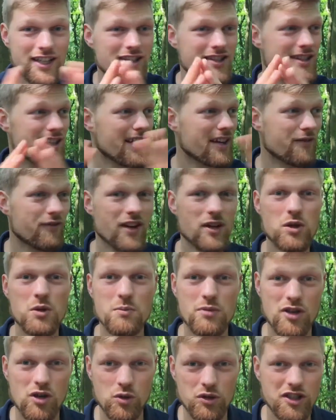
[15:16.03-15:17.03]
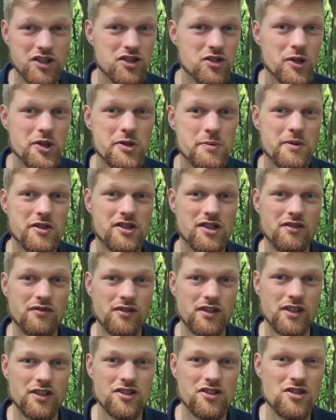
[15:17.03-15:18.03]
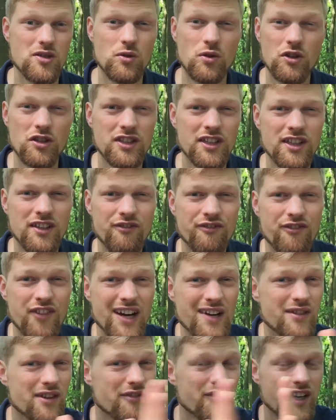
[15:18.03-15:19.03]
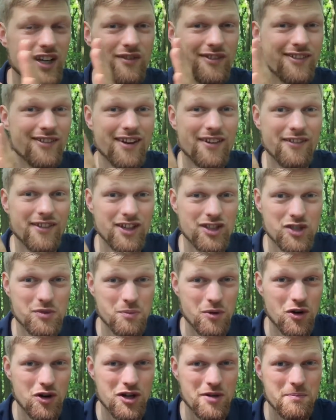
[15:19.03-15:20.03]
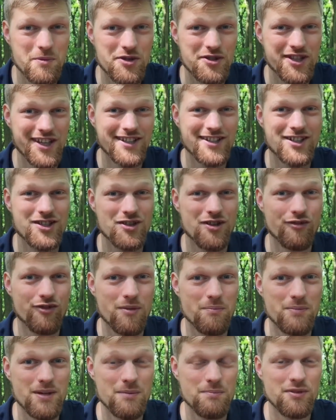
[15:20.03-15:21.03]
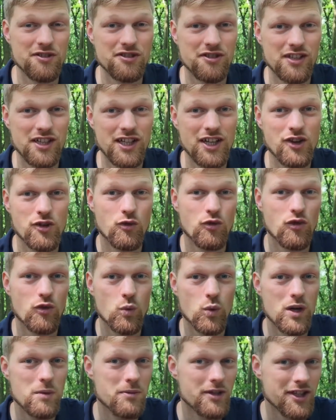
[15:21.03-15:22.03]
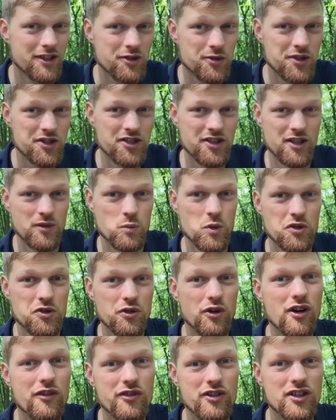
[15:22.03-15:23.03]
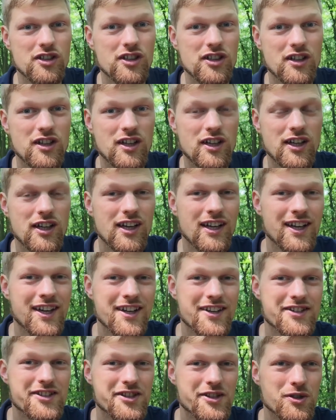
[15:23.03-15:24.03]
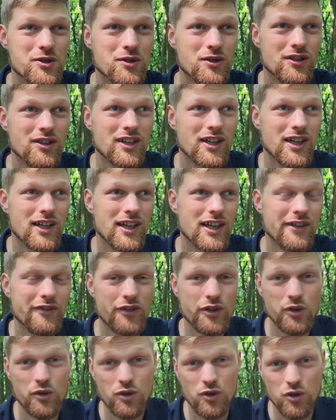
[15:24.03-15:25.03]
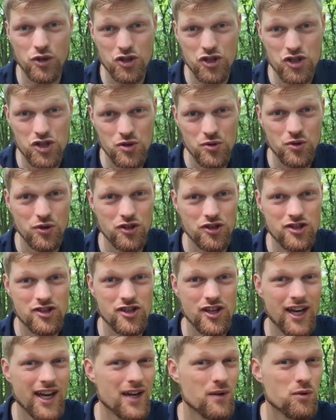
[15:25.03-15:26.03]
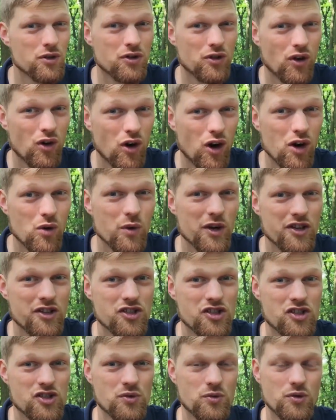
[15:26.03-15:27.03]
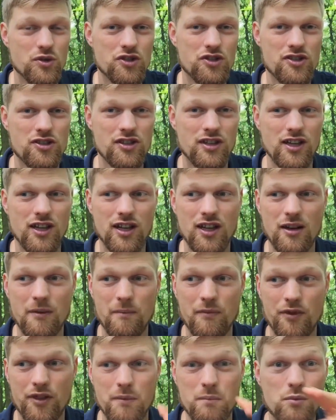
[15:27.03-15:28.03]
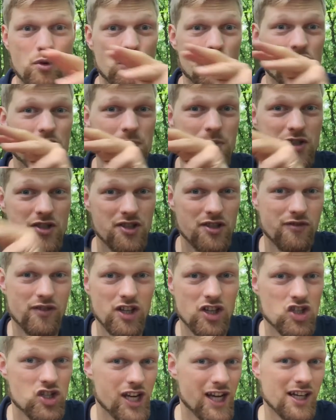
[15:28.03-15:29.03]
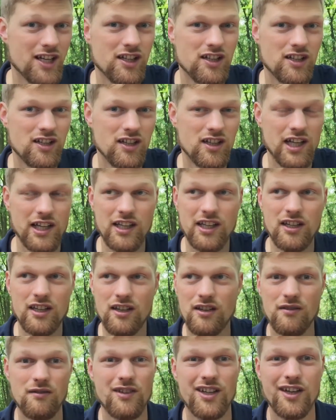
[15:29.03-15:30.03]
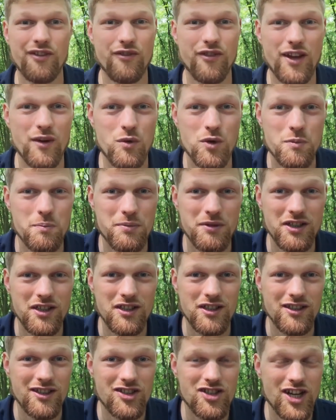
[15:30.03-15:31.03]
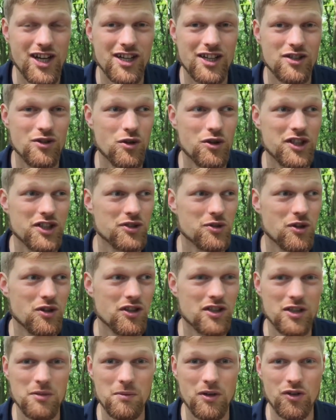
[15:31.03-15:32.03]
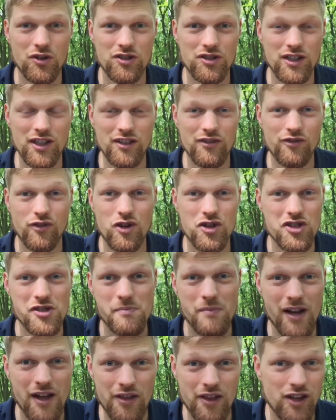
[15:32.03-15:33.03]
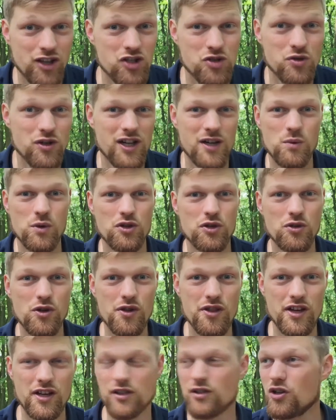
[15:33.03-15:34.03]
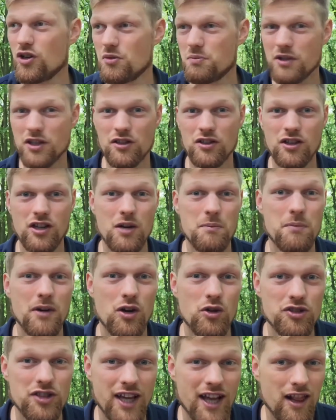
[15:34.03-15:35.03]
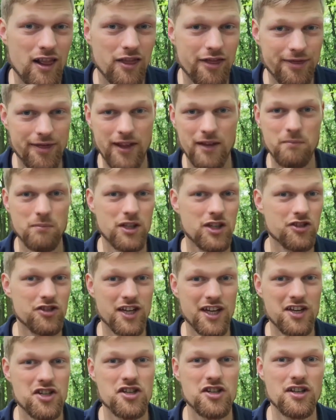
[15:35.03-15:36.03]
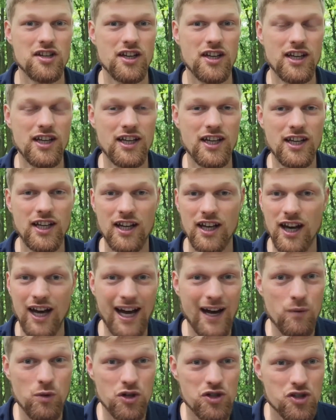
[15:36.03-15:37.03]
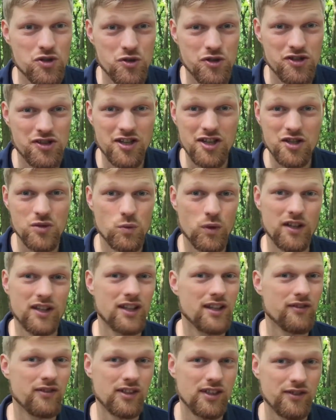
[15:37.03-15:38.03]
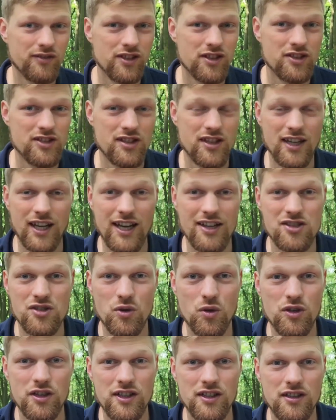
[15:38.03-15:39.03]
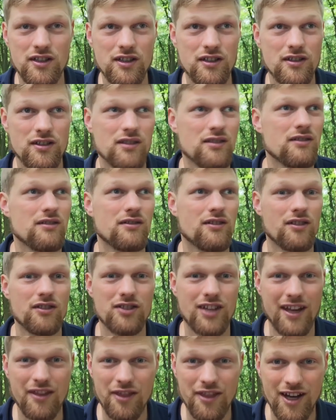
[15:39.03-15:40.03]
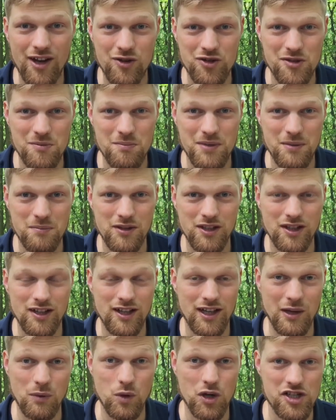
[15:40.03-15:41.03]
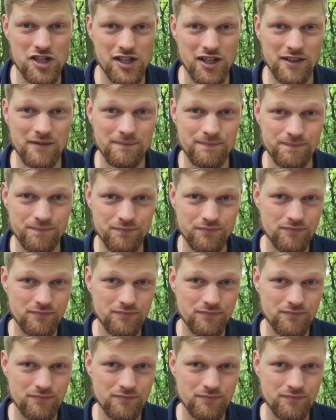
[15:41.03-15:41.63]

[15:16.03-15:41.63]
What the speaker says: it's like very broad, it's not specific. So only a very, very, very small percentage of the people will be interested in what you offer. So if you could choose, I would always choose the more specific channel. Like if there would be a channel only talking about like forest bathing, sure, I would go there, or about health and meditation. I would choose this one, even if it has only 10,000 people watching,